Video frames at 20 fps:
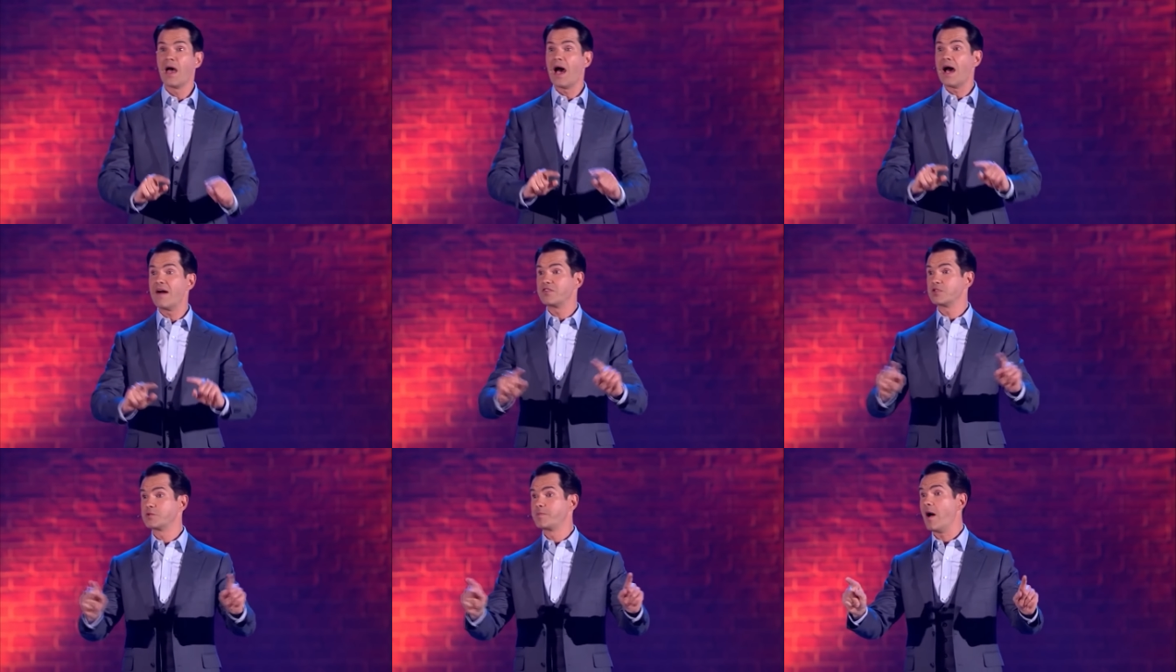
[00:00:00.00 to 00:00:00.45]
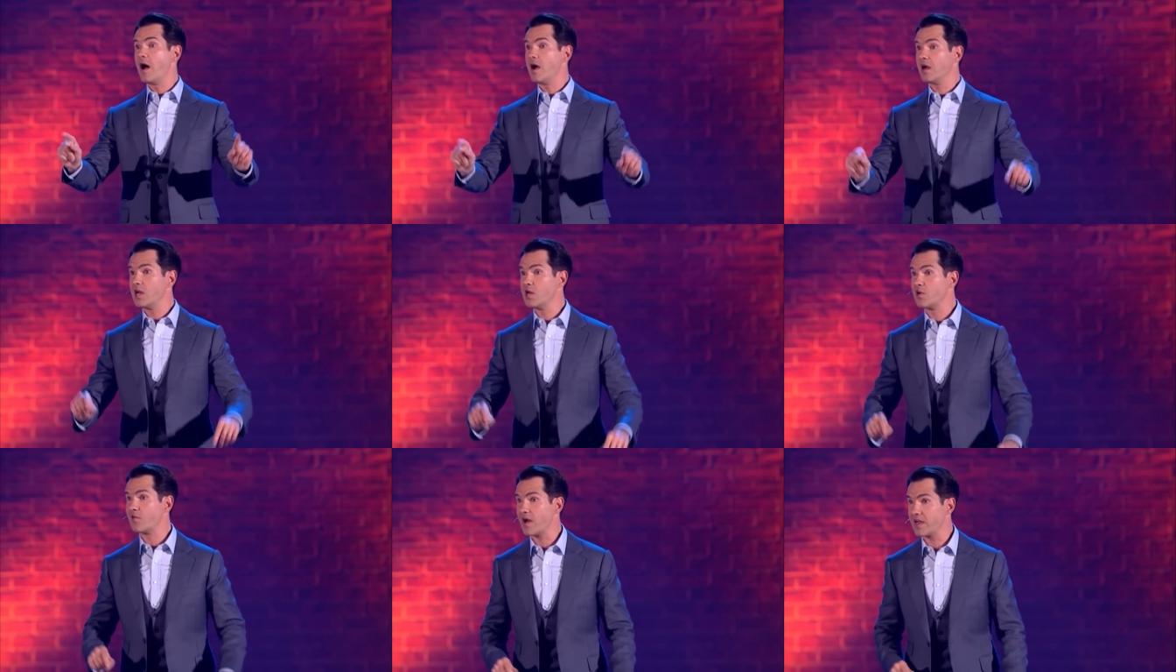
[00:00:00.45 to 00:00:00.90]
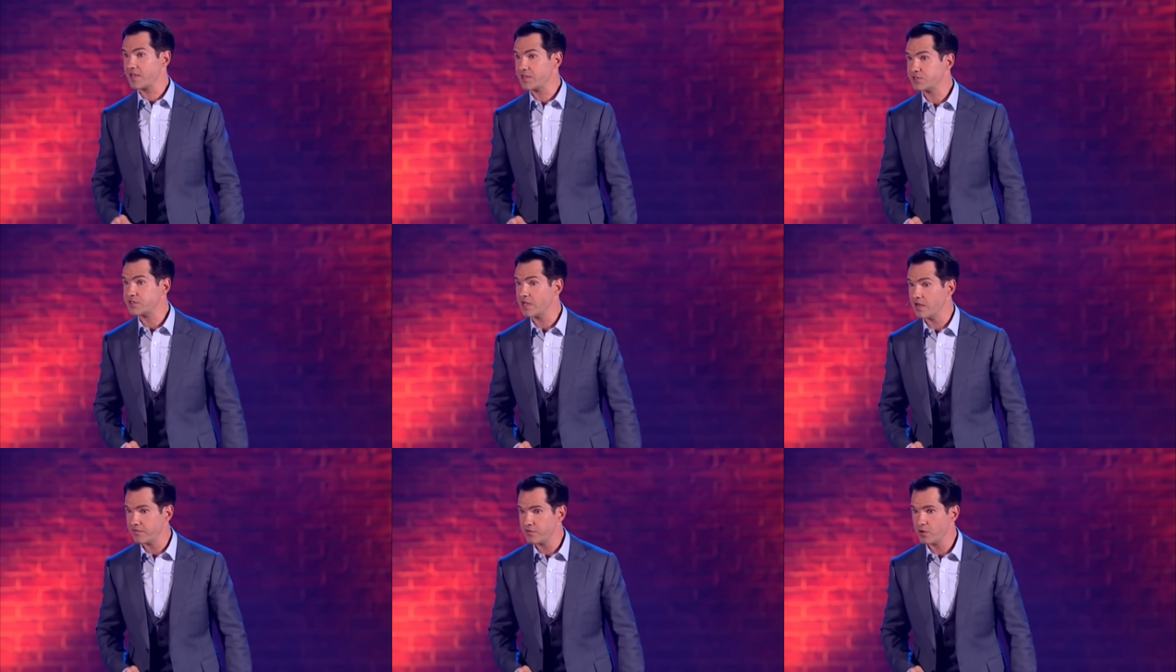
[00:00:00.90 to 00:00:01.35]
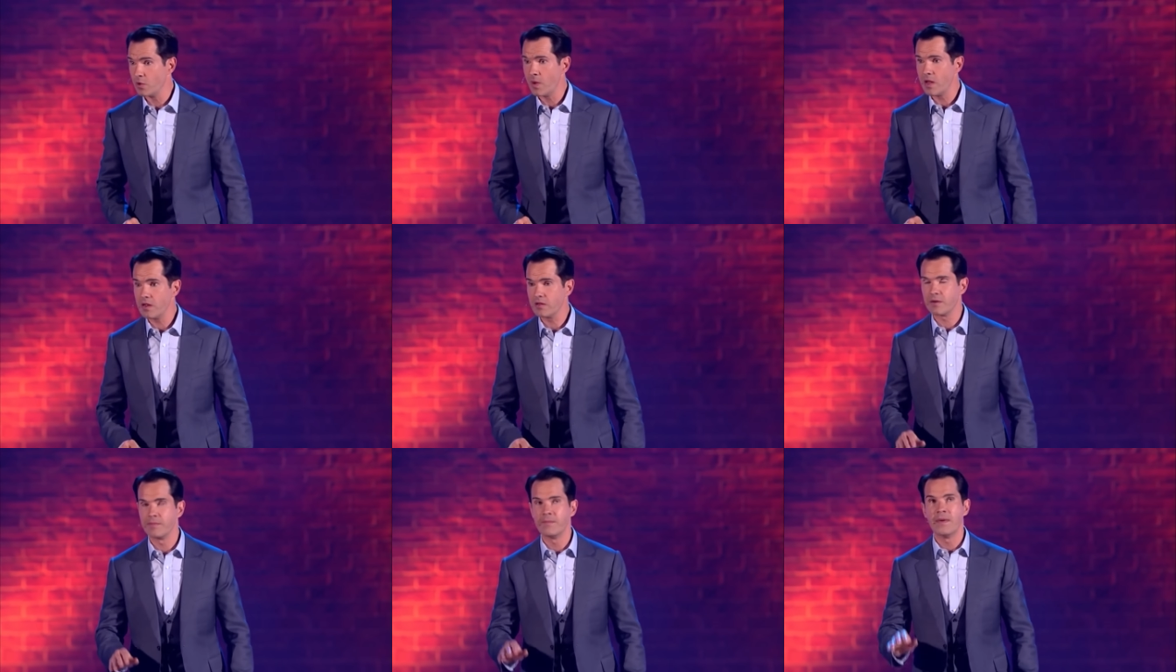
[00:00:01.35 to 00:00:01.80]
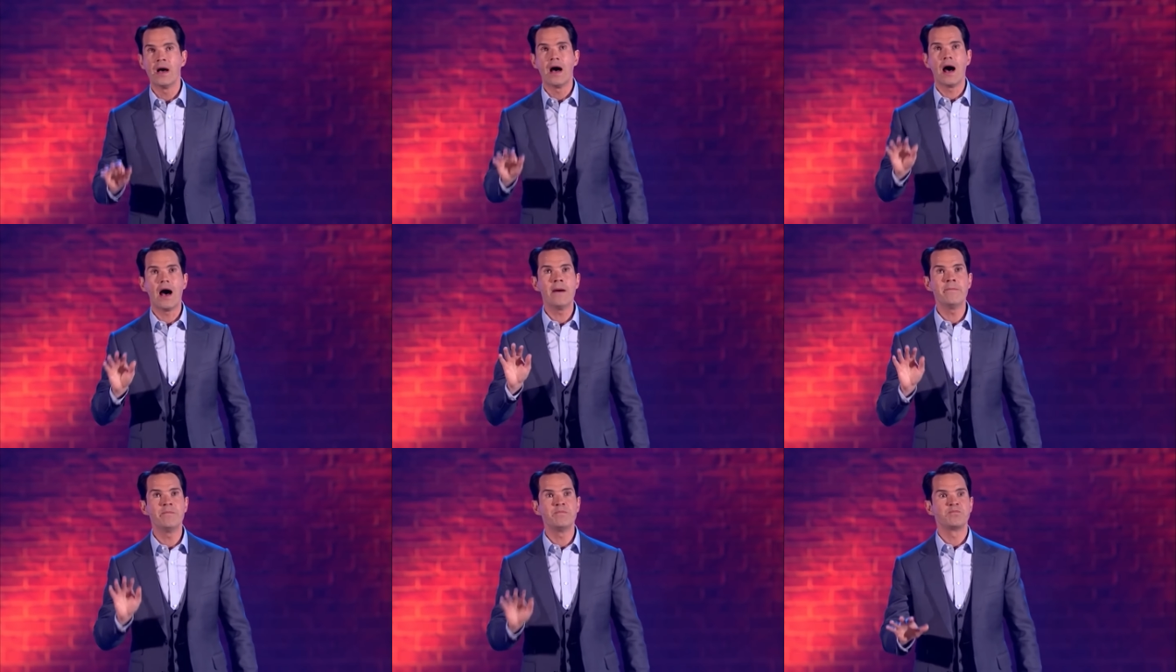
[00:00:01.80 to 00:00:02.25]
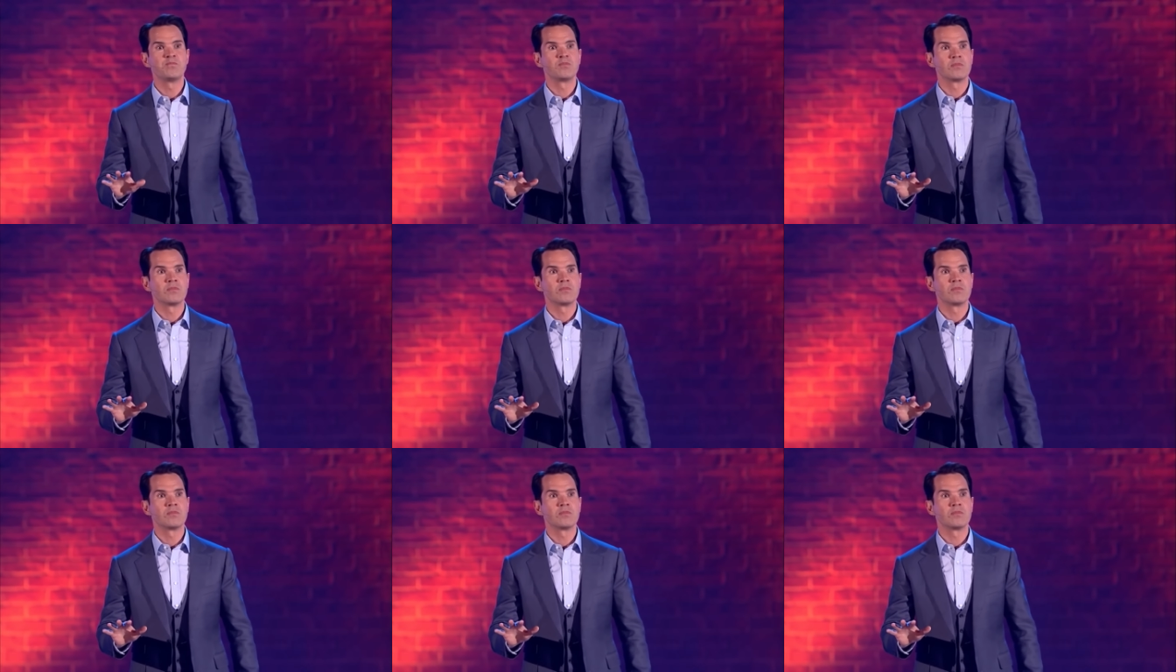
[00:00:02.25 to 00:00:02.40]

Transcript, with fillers: Have a sparkly crack yourself. You're welcome. Um,